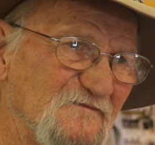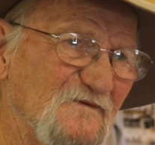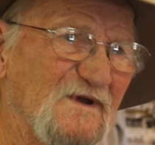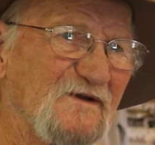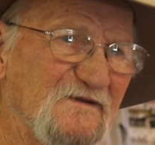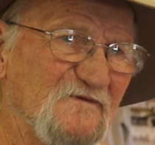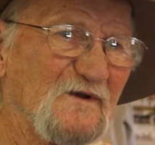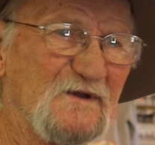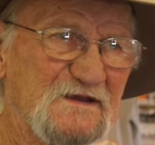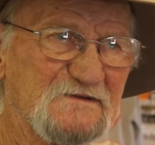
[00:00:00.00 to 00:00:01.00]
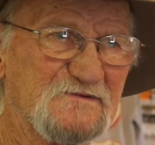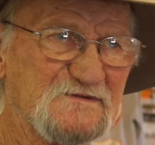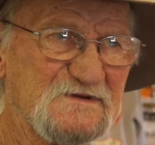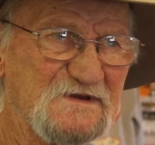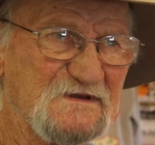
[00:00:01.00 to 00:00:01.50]
very very
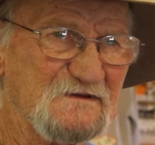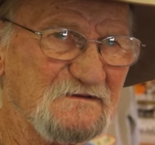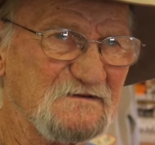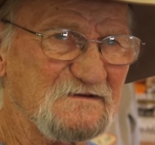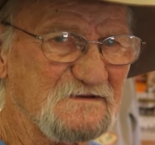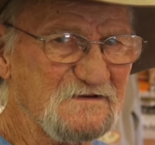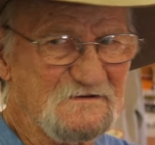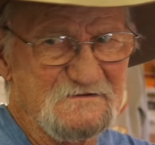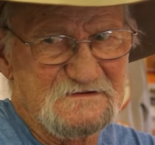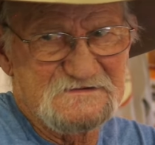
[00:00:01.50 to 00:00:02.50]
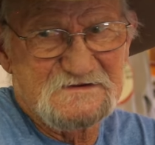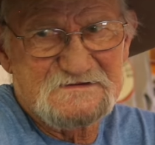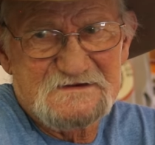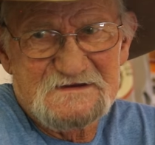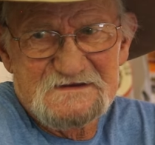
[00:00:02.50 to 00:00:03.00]
interesting you know it's
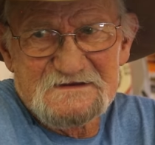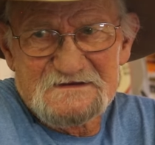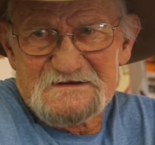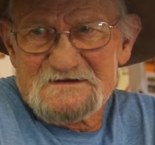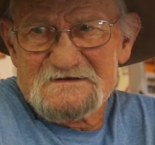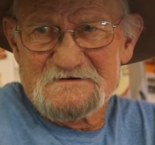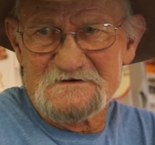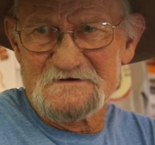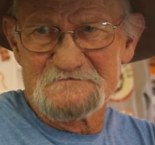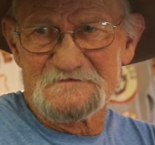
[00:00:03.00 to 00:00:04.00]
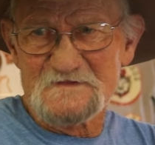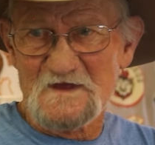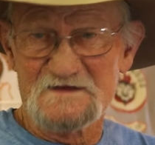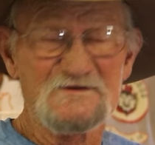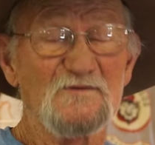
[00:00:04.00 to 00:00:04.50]
just um,
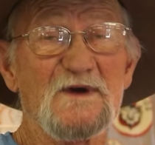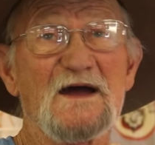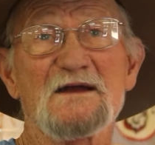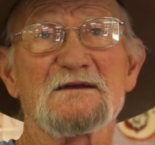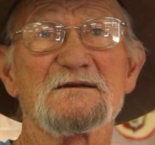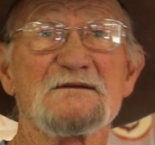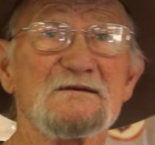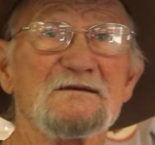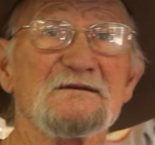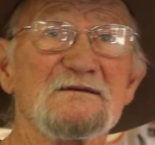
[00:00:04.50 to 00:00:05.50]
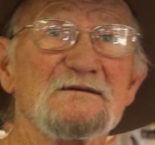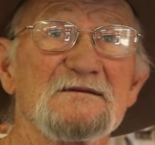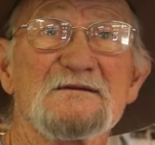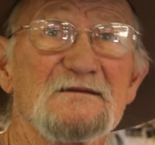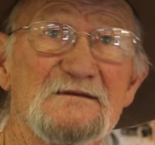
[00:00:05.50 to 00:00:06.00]
I'd go back
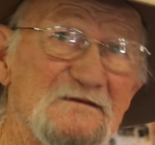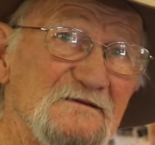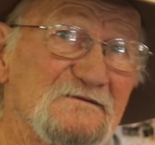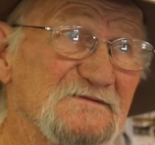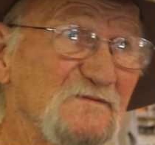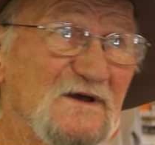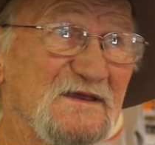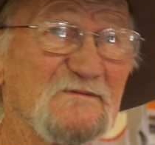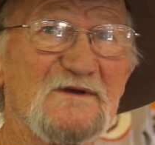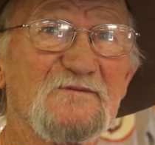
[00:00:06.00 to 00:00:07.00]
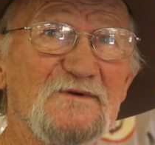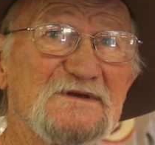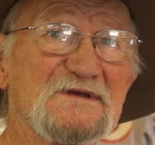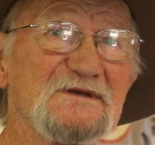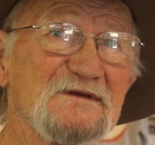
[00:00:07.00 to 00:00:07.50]
you know somebody yeah. give me a free
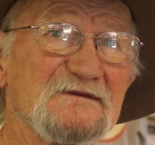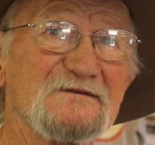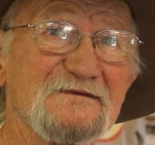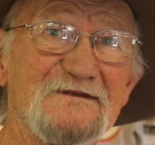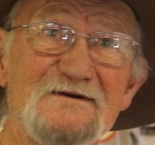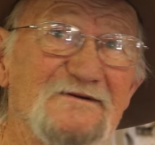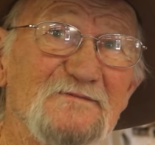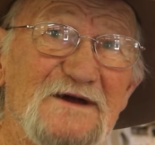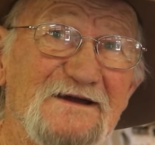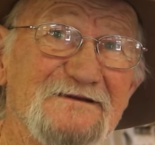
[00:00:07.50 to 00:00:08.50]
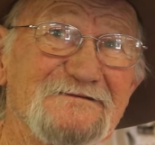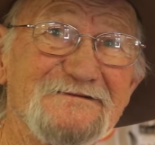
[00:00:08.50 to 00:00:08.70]
ticket I'll go back